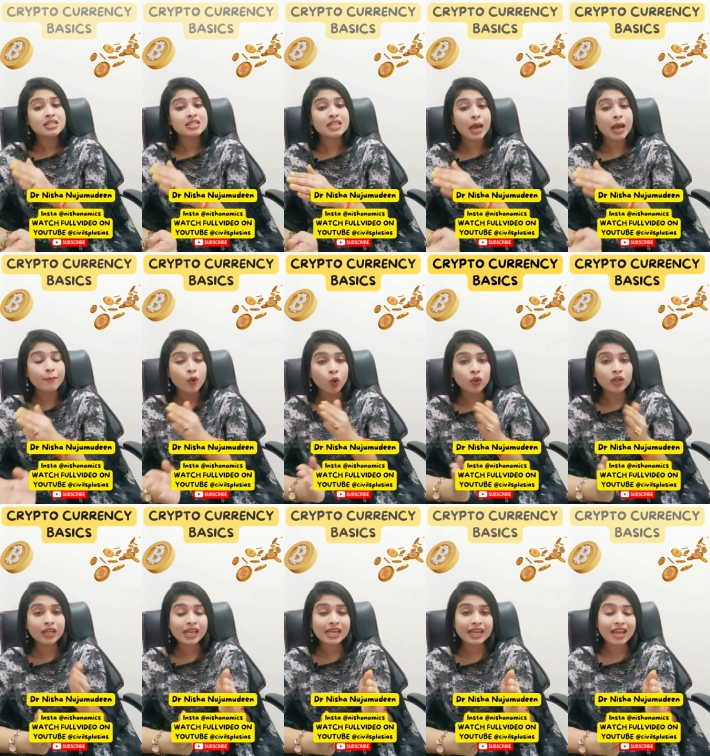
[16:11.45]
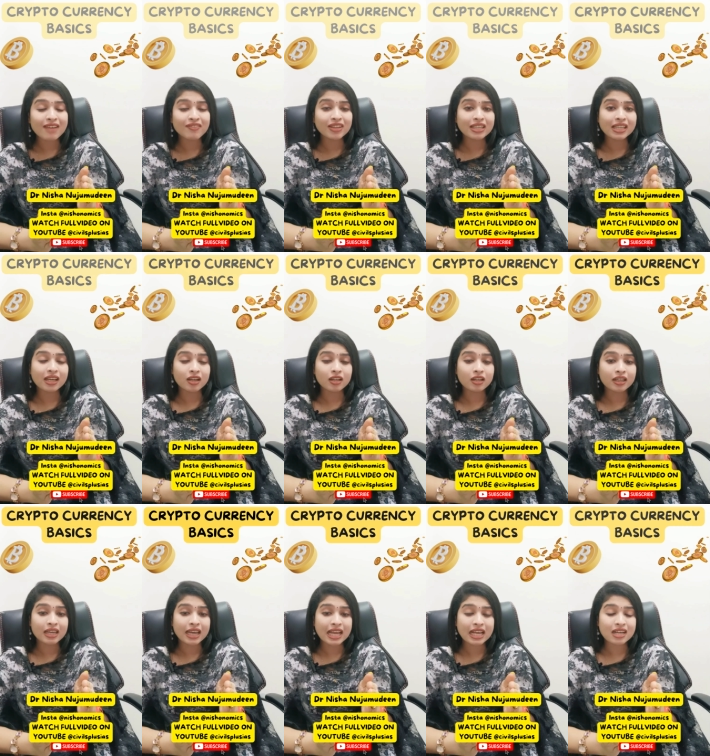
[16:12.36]
some only gave
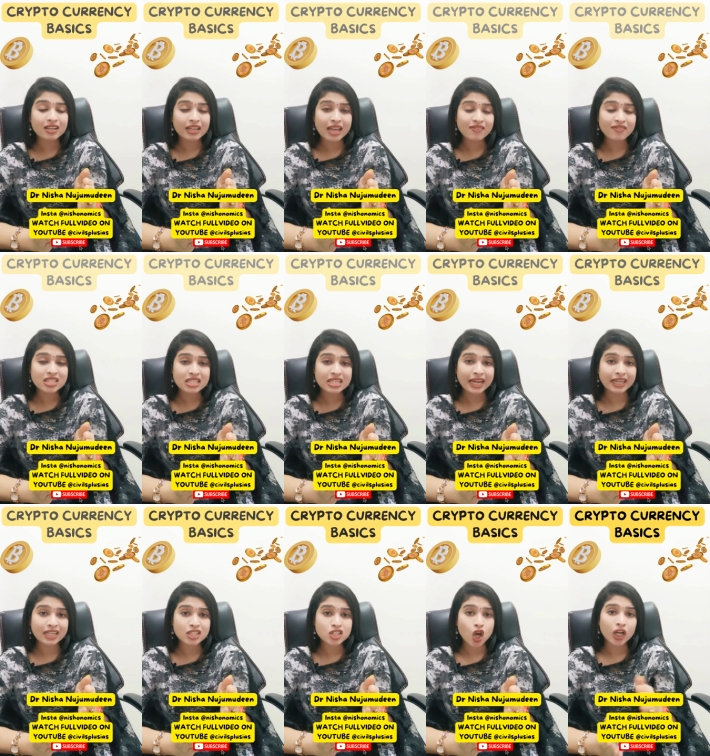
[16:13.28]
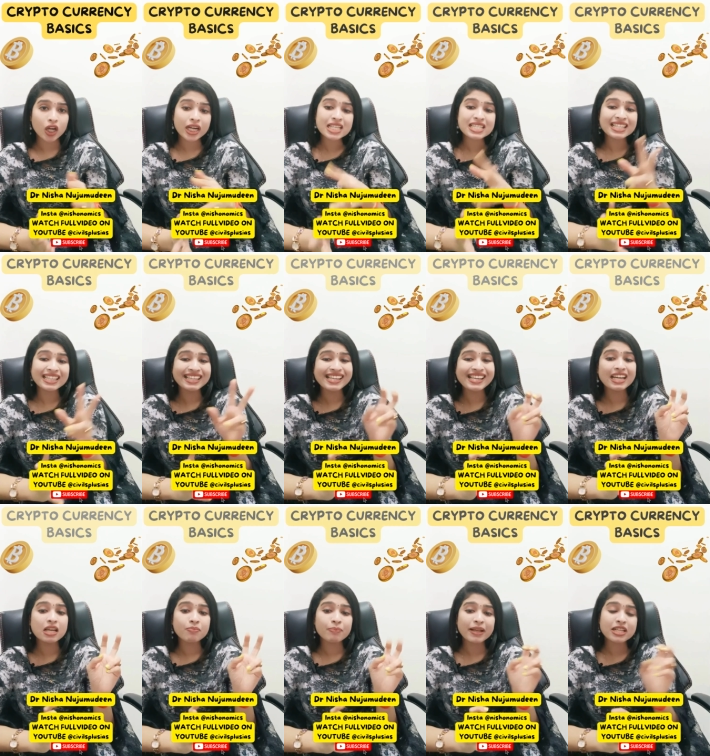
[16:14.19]
a status called as
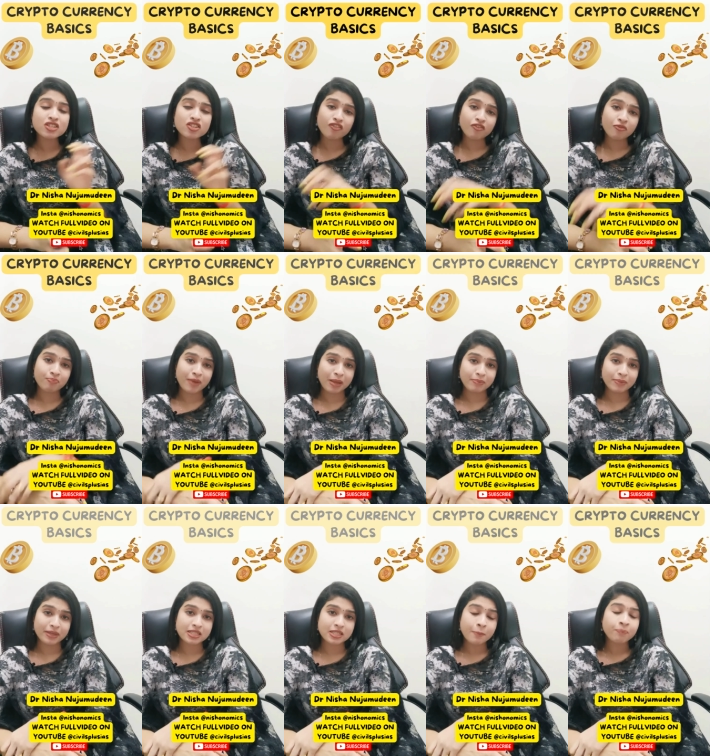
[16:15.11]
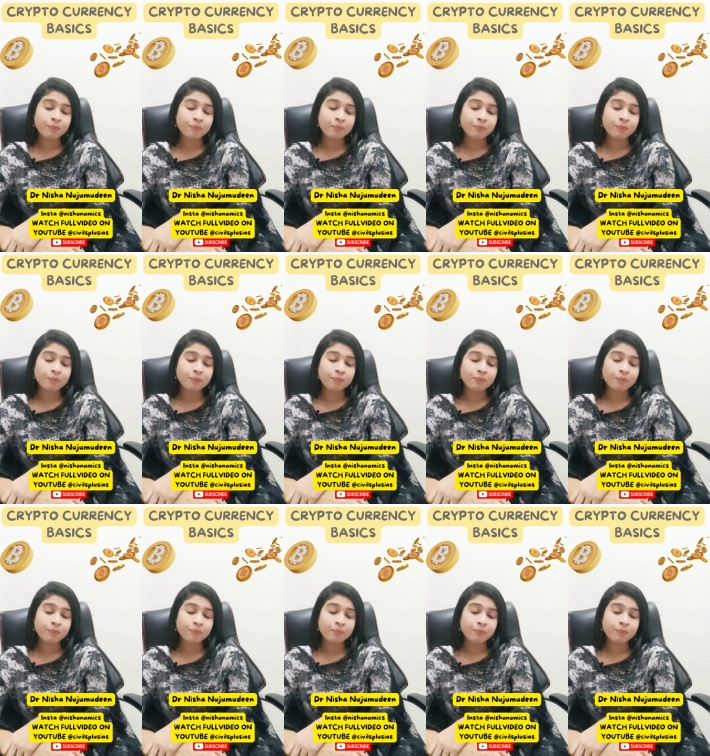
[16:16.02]
legal means of payment.